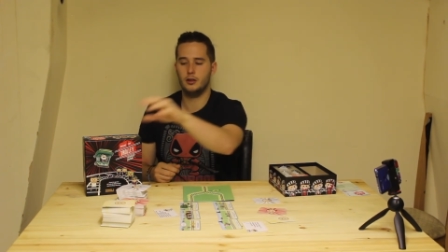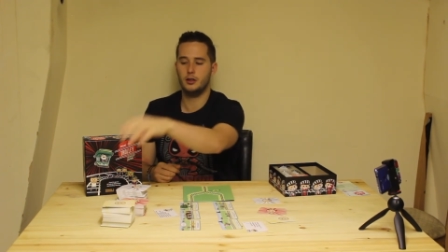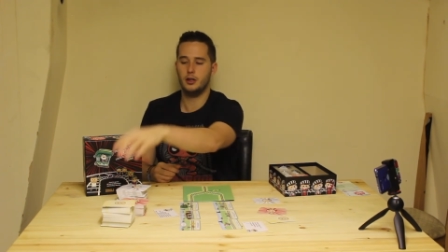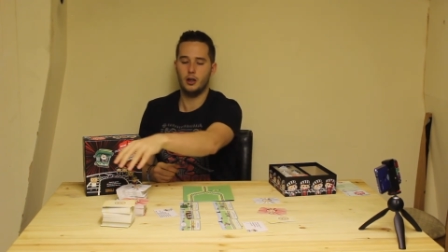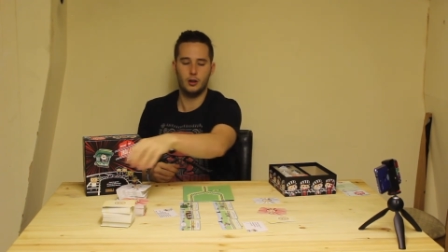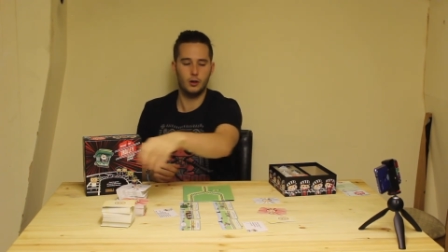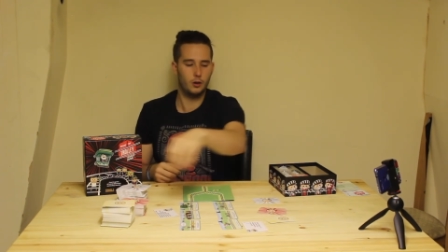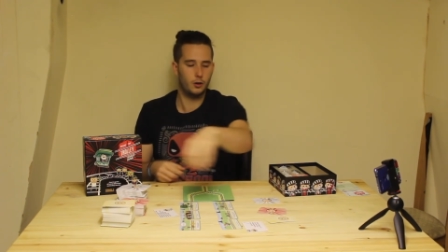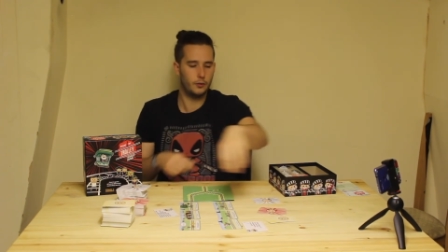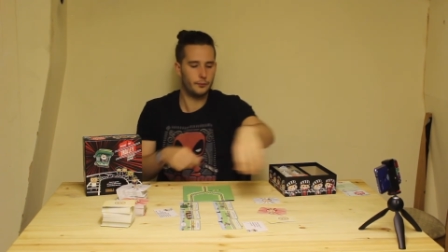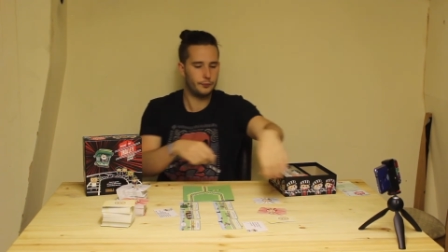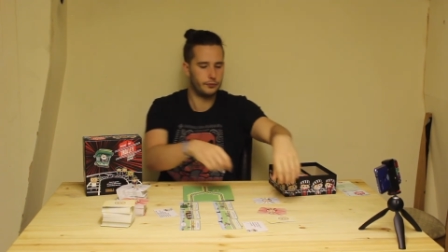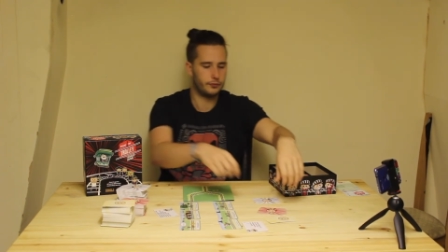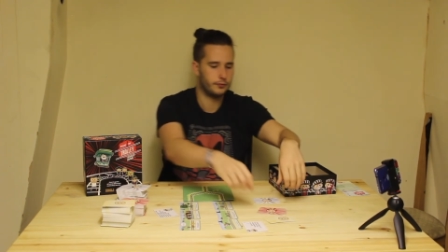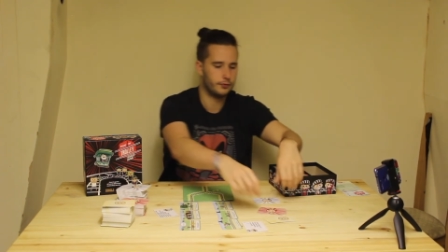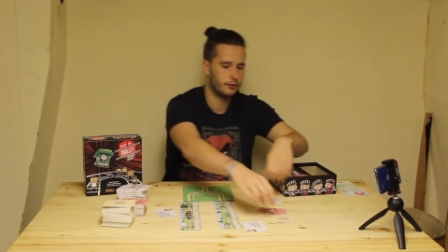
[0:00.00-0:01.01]
go
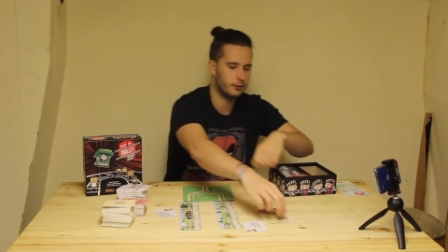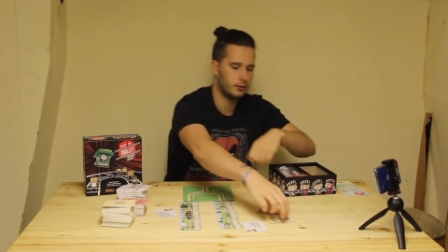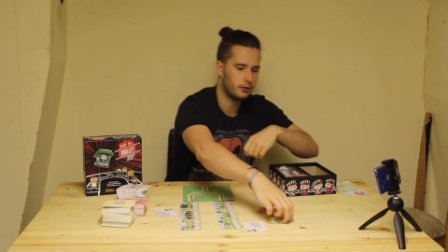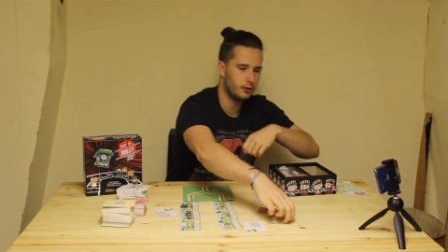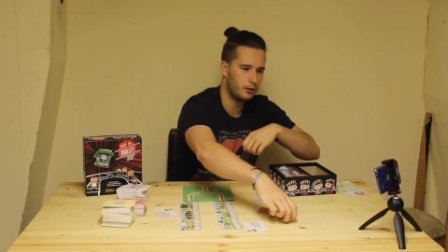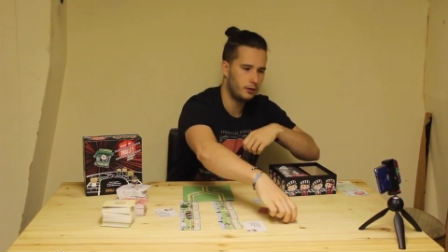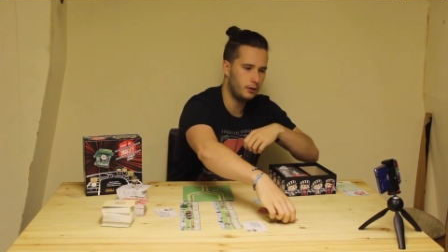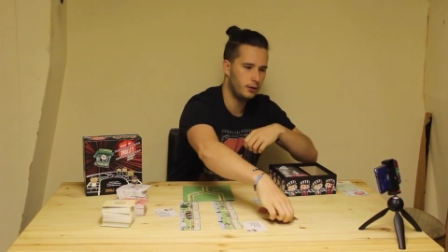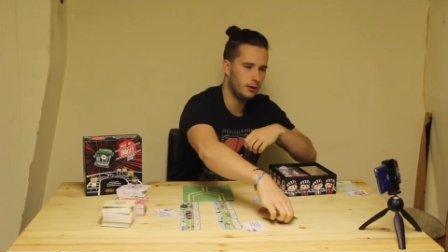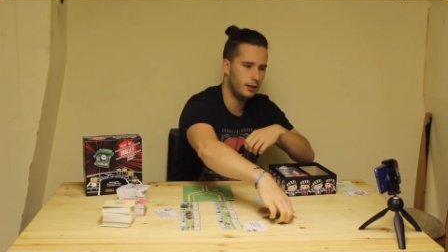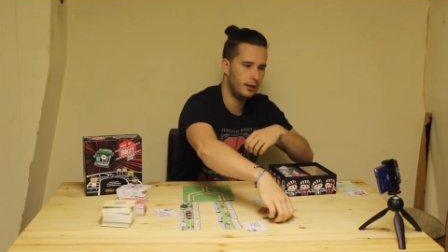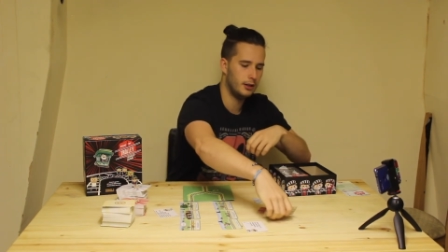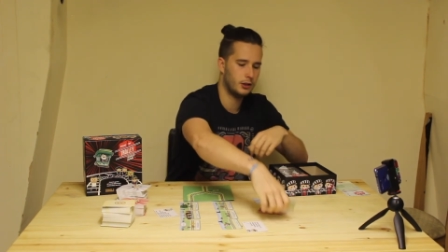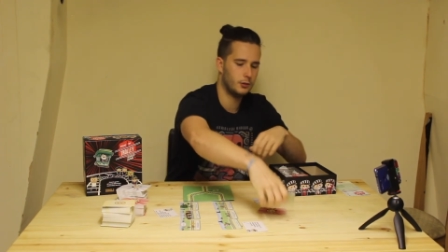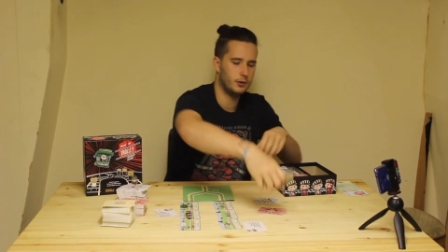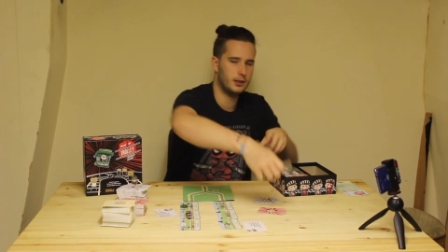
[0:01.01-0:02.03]

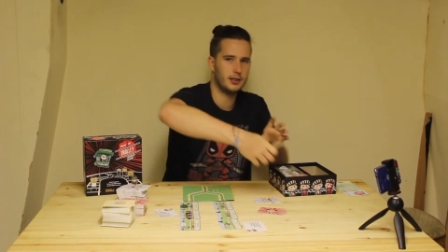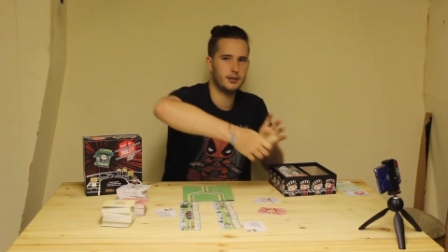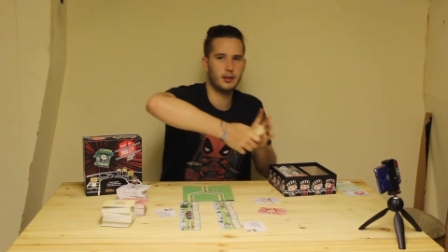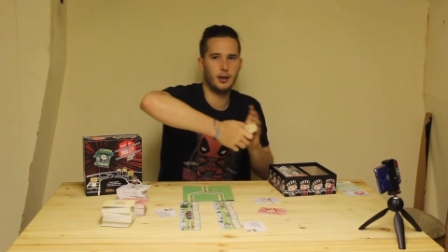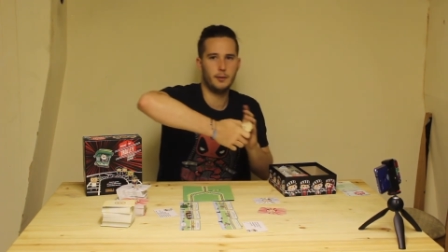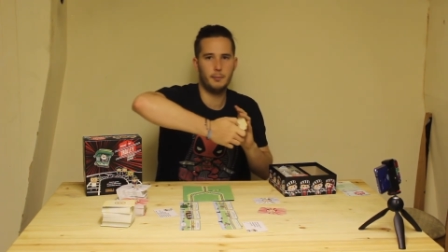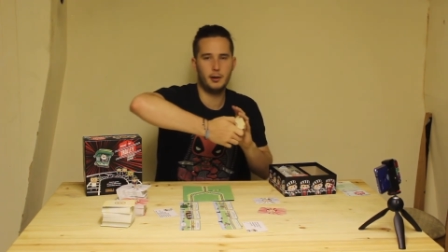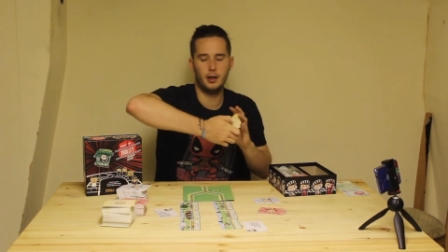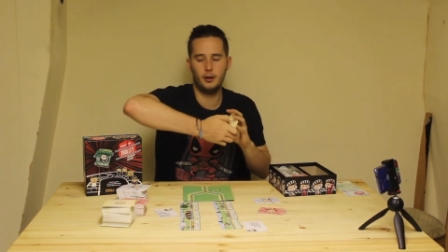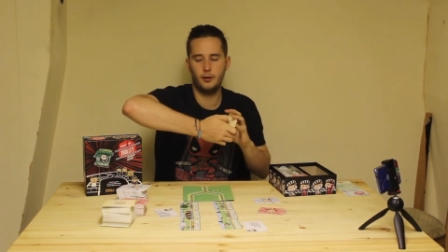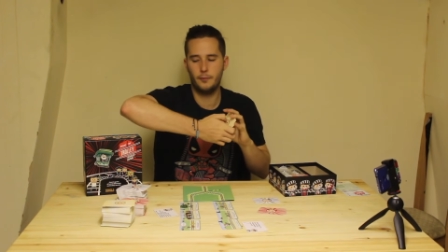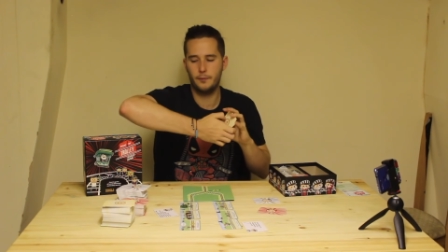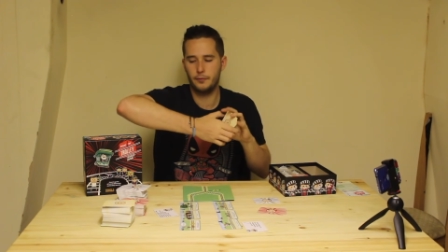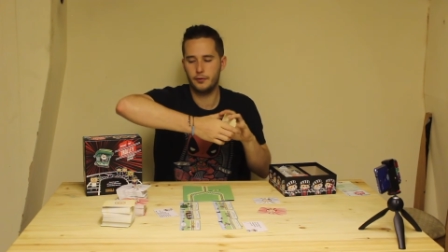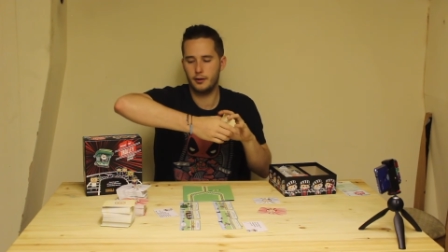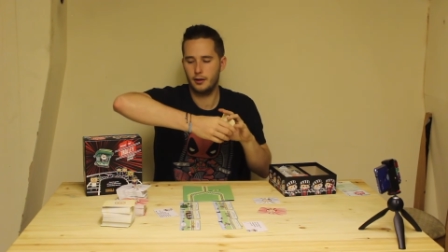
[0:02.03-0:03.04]
into a discard pile.